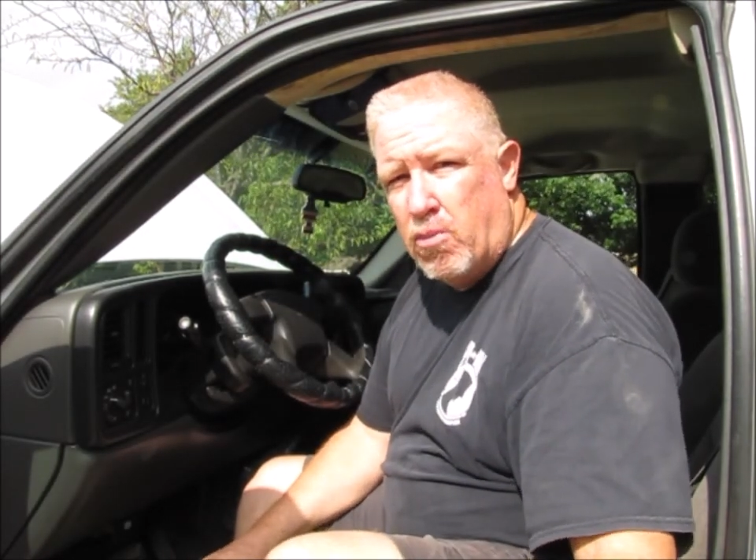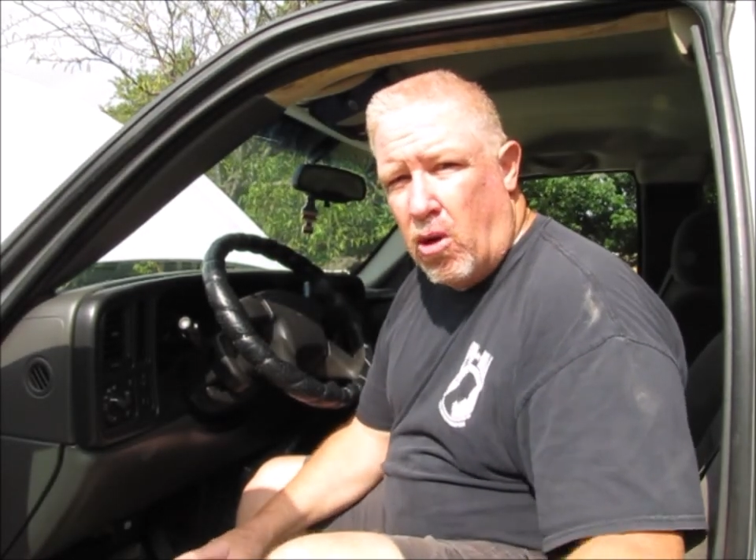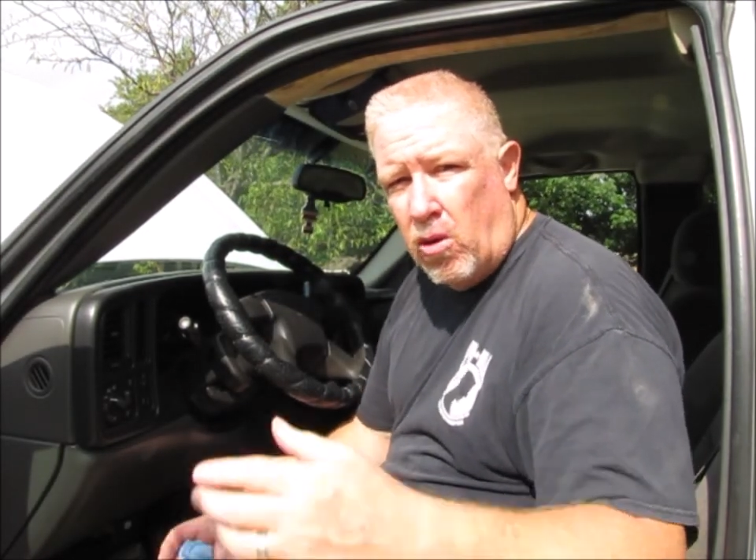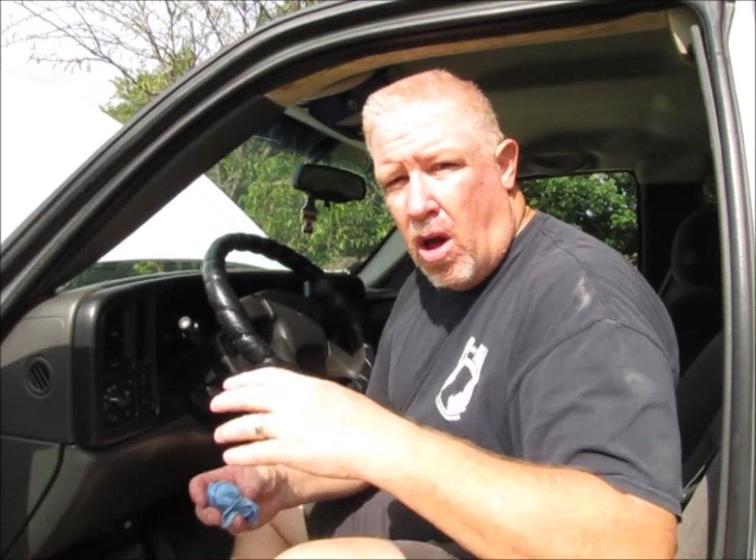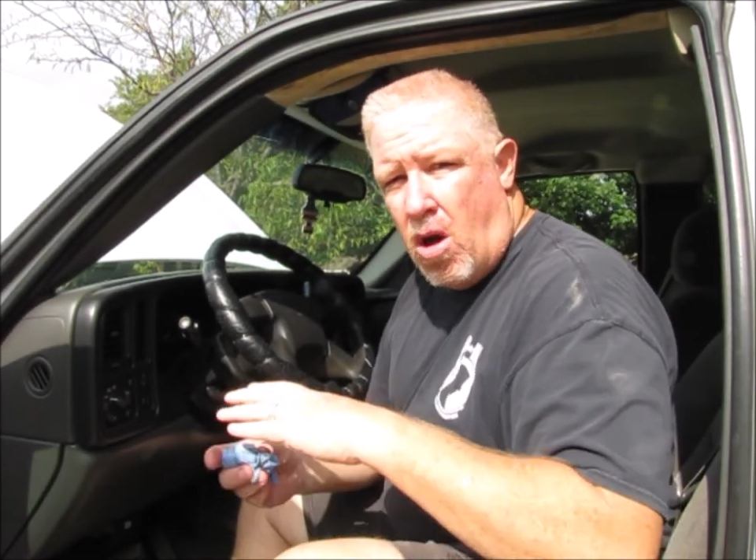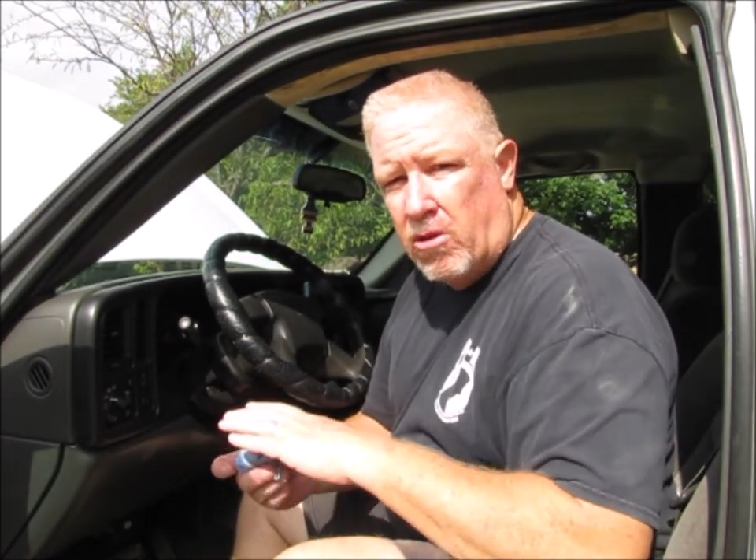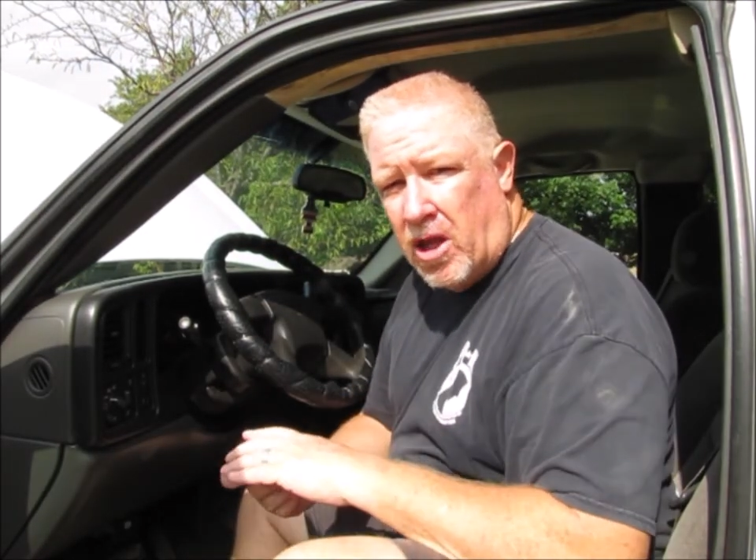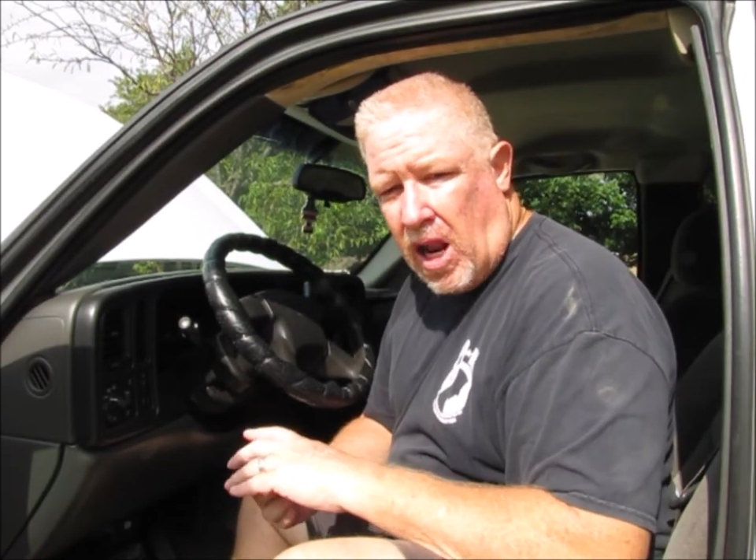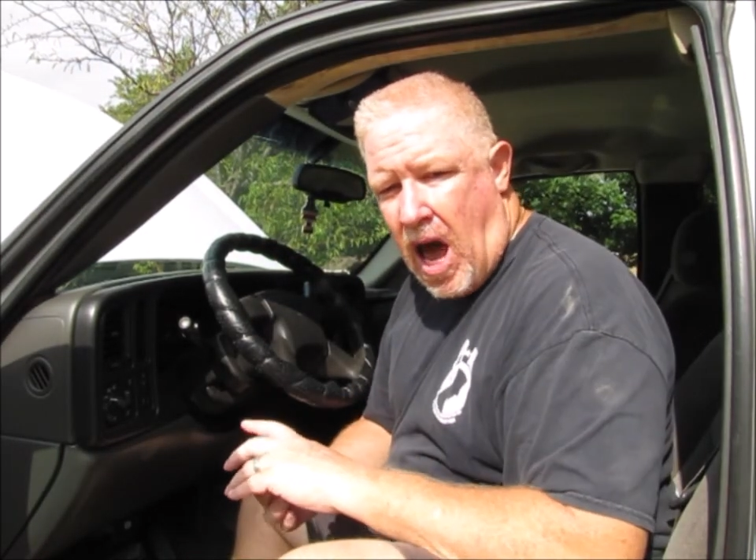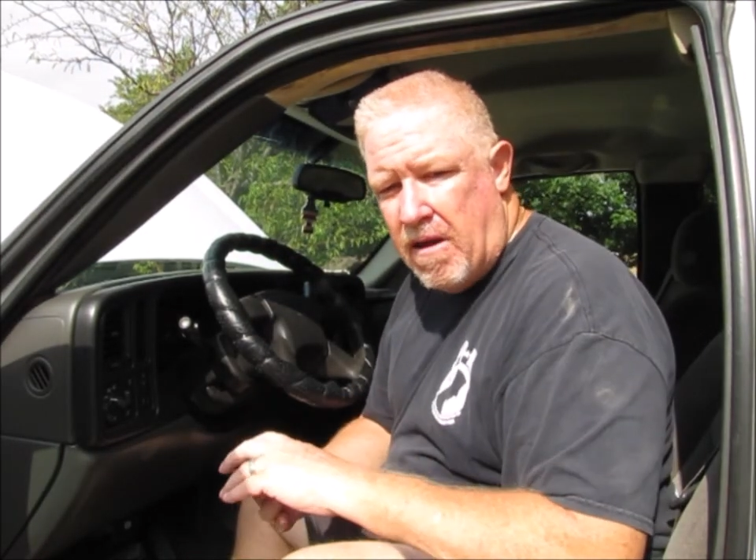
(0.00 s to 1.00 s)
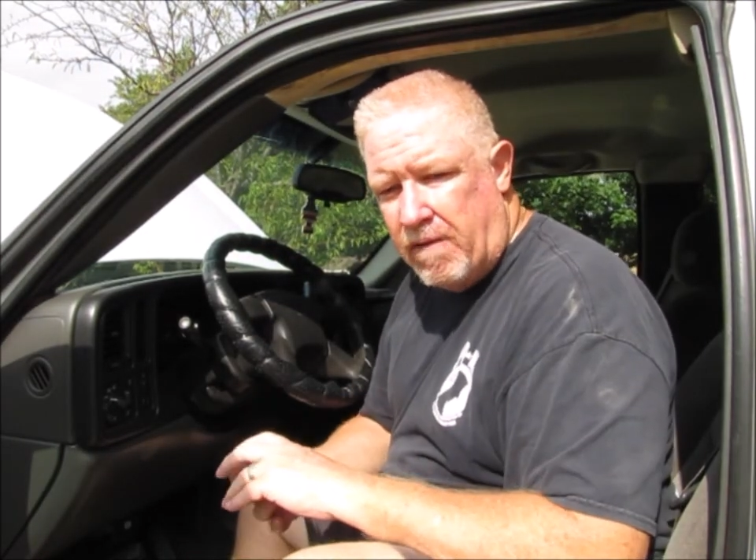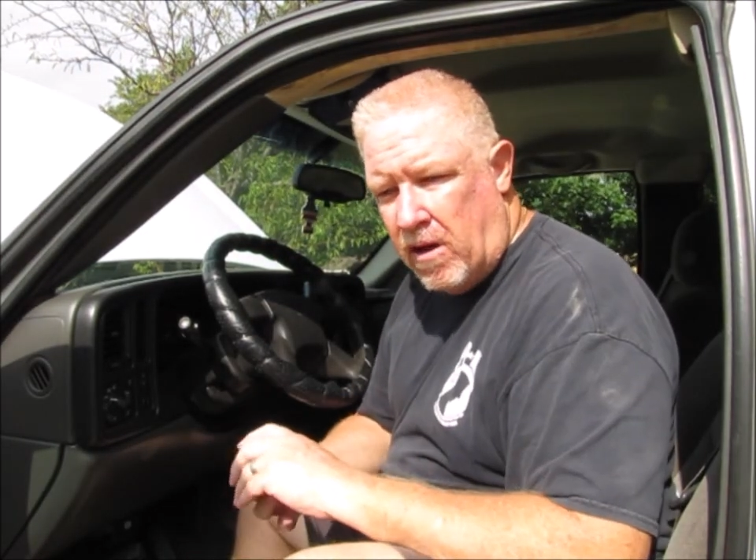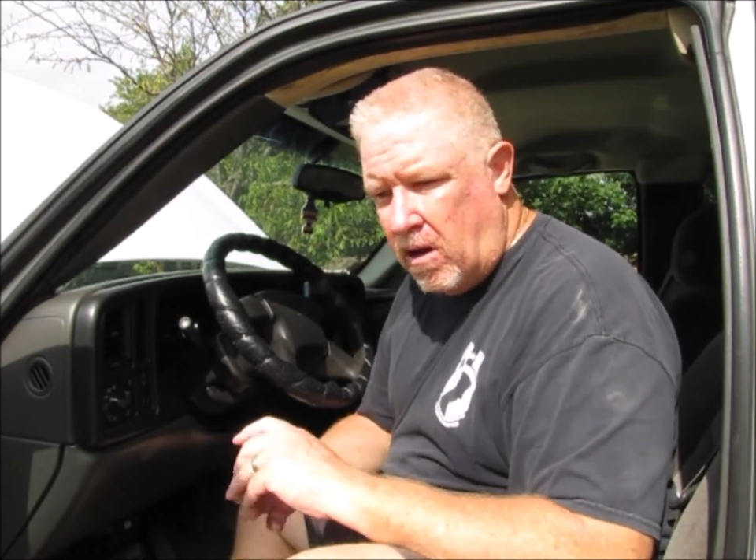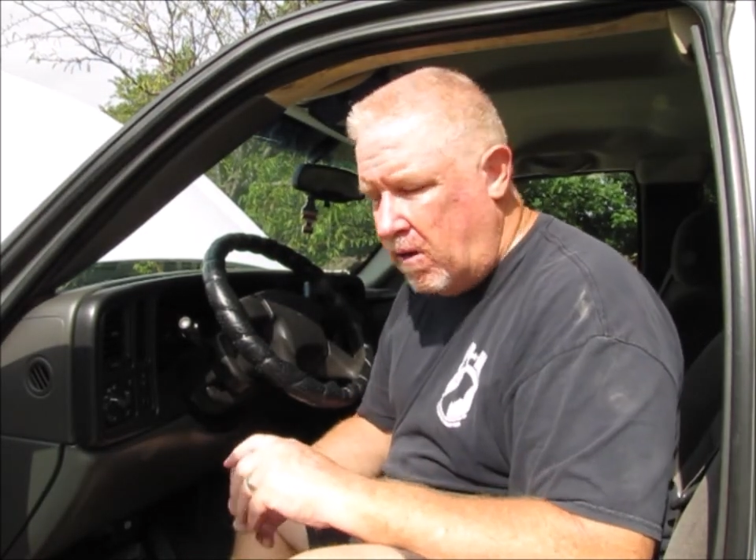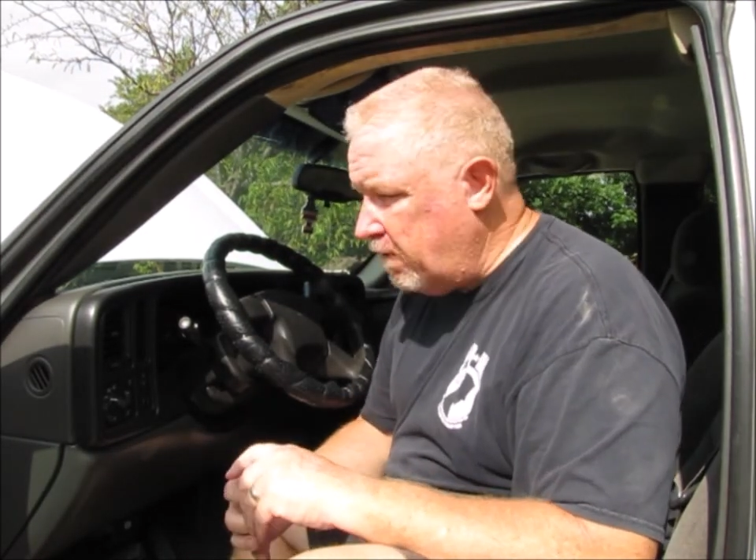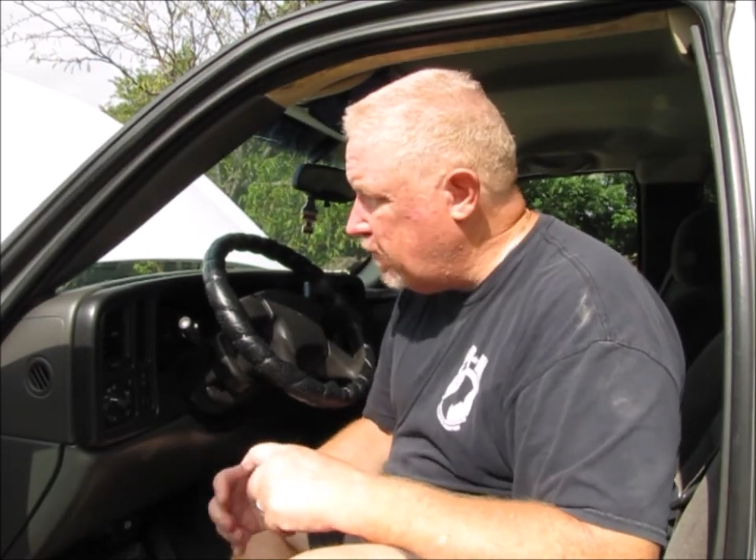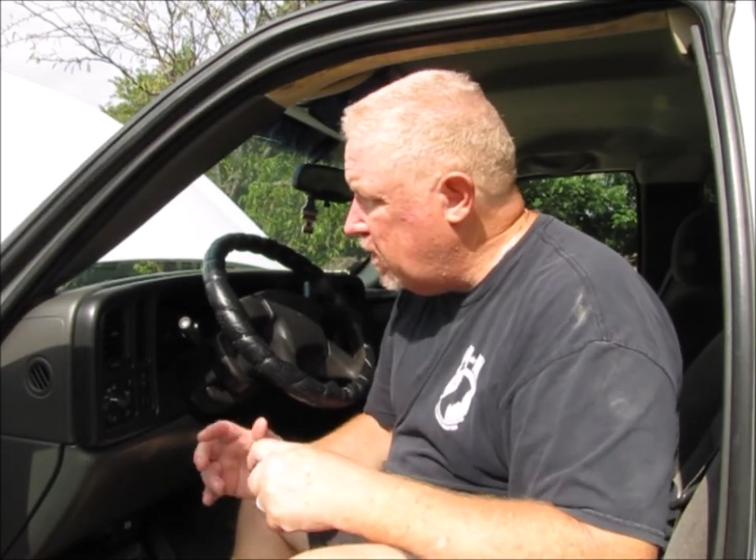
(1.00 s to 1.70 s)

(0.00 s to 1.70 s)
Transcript: prolong the life of